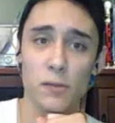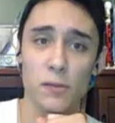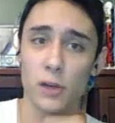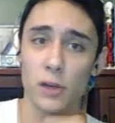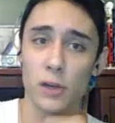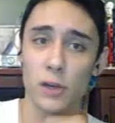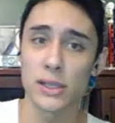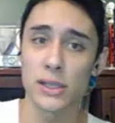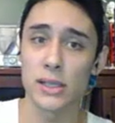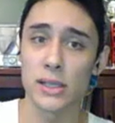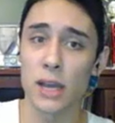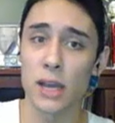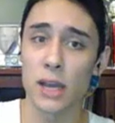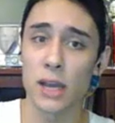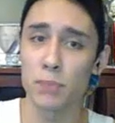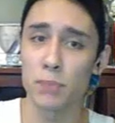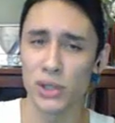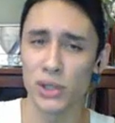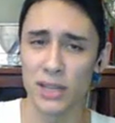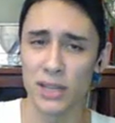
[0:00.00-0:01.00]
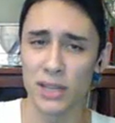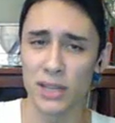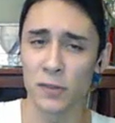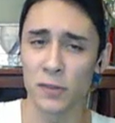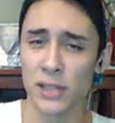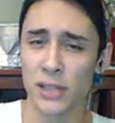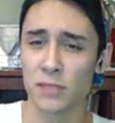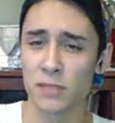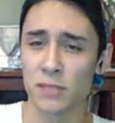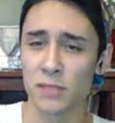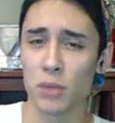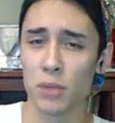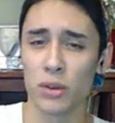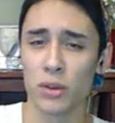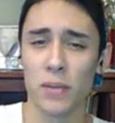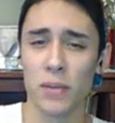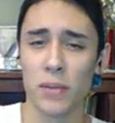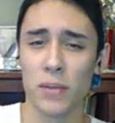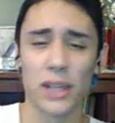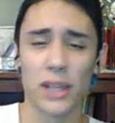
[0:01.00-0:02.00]
versus hyper defensive
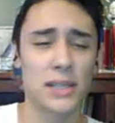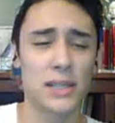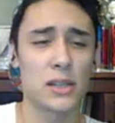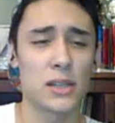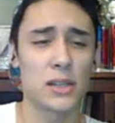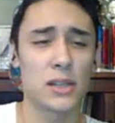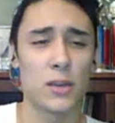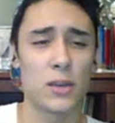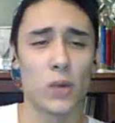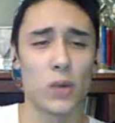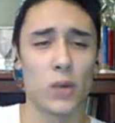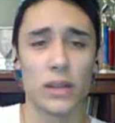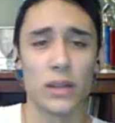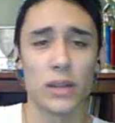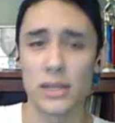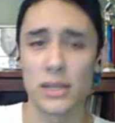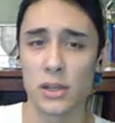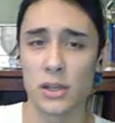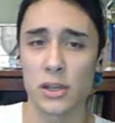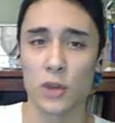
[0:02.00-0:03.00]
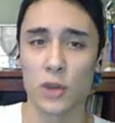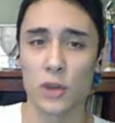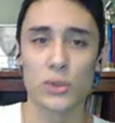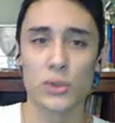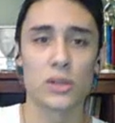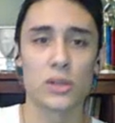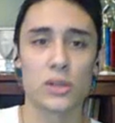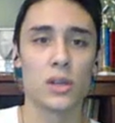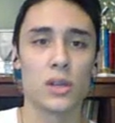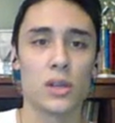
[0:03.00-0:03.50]
Pokemon. Let's see where this goes.